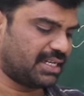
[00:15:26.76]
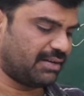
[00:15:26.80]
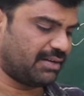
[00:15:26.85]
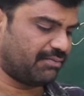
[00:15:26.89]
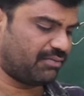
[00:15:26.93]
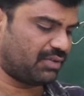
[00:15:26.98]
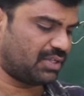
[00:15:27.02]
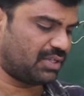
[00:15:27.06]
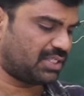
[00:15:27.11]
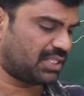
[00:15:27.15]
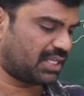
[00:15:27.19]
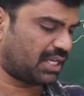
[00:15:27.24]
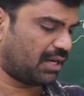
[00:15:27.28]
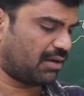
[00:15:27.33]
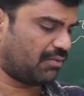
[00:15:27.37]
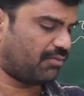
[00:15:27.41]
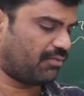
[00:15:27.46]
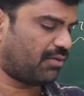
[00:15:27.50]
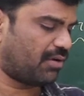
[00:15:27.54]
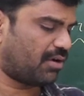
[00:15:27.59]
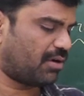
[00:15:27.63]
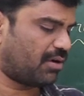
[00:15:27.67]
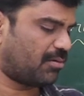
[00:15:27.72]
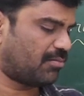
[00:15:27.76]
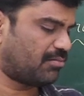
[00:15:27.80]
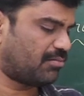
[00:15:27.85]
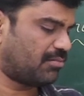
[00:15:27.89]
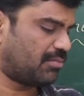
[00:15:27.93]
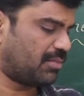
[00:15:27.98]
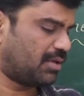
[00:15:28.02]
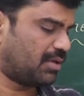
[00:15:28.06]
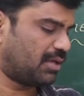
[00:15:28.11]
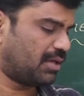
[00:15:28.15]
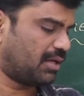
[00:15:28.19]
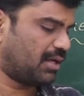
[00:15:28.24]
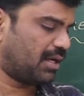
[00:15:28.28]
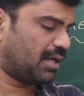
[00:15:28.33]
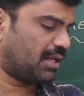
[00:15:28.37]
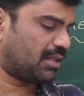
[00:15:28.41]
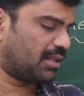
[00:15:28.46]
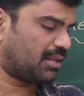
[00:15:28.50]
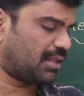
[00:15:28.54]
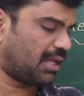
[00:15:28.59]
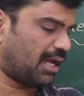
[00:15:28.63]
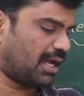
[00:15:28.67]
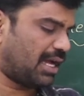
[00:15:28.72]
in physical form.
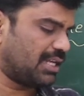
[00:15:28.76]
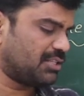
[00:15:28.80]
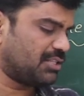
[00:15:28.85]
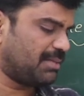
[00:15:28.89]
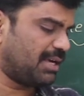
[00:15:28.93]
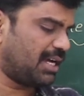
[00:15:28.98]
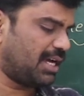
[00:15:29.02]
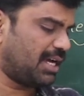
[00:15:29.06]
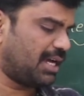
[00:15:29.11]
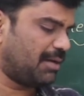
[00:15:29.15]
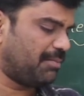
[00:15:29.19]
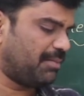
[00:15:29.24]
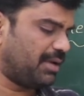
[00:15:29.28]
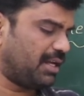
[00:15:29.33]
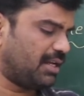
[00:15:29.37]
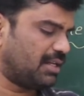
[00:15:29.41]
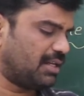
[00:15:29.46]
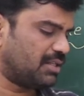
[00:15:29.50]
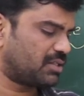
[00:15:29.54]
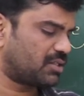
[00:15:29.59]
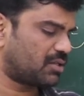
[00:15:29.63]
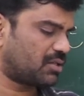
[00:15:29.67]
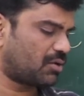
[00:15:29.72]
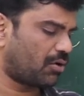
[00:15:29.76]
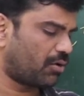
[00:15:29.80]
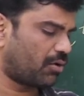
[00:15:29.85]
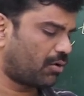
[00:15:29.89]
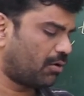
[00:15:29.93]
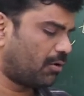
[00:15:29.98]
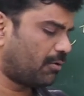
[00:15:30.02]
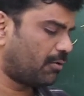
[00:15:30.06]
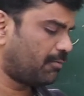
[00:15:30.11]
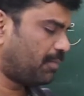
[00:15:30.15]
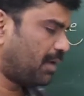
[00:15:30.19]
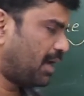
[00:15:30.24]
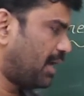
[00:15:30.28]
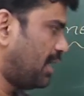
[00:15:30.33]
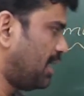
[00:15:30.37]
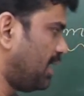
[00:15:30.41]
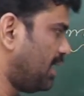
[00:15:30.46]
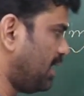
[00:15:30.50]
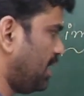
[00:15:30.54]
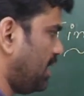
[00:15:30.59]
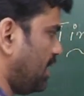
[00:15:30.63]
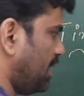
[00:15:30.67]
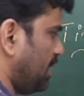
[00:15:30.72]
Taj Mahal means crown
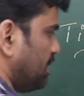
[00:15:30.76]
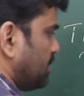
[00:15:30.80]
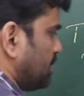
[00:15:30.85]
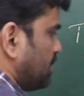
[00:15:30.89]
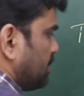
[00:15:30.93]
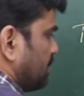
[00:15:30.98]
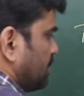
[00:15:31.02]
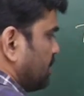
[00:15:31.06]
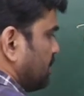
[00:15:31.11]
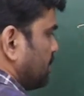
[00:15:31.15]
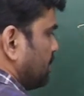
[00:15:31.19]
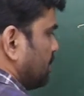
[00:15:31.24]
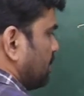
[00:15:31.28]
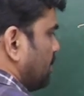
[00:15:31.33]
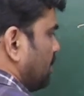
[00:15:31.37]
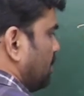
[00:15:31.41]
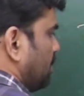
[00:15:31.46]
palace.